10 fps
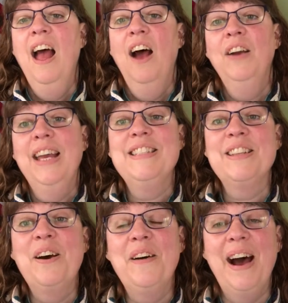Okay,
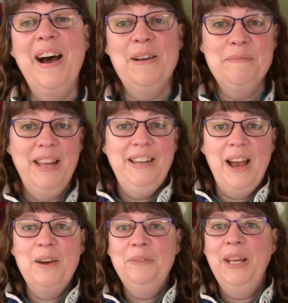so
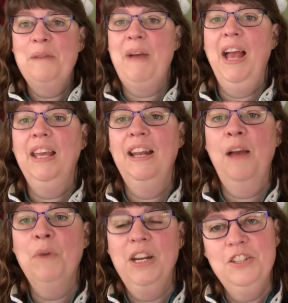now we are back, and I
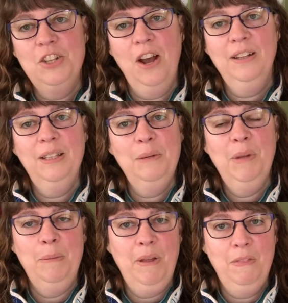wanted to talk a little
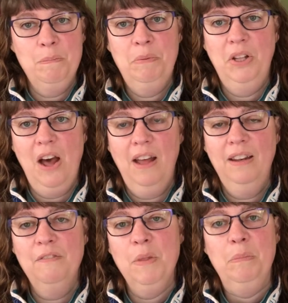bit about the plot
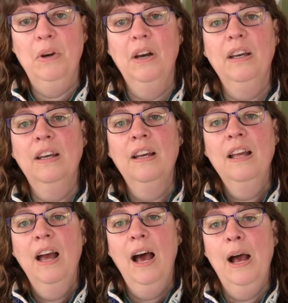of the book
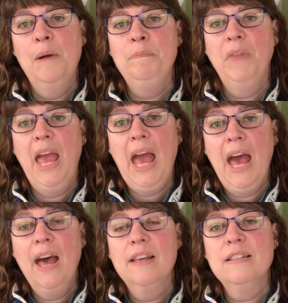
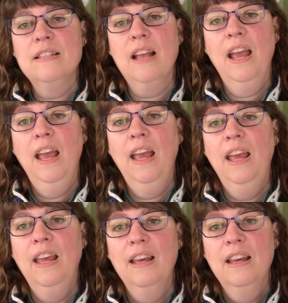as
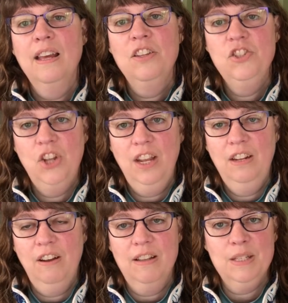a
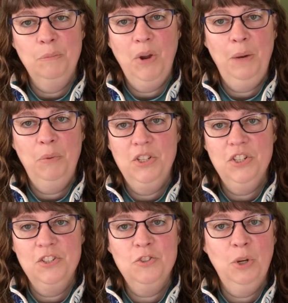Jane Austen Pride and
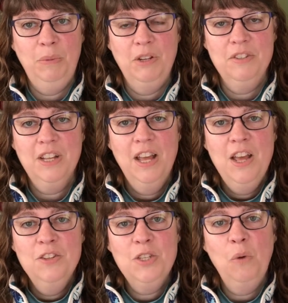Prejudice tribute.
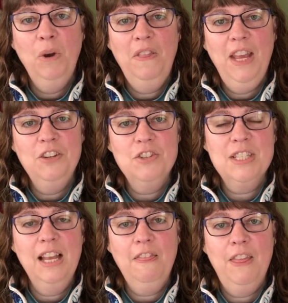So one of the
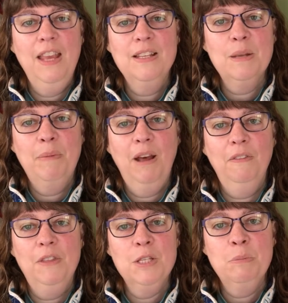interesting things
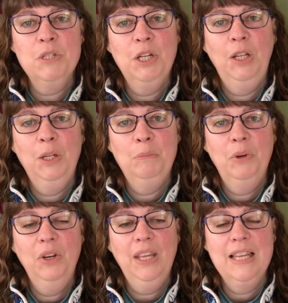about this particular
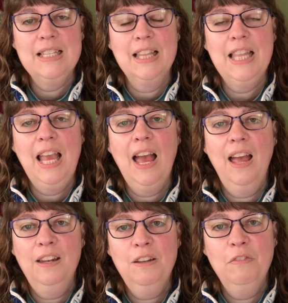book is at the
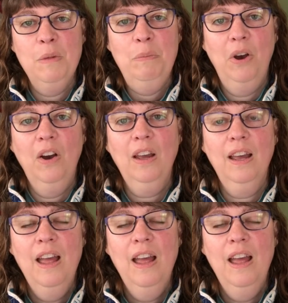end of the book,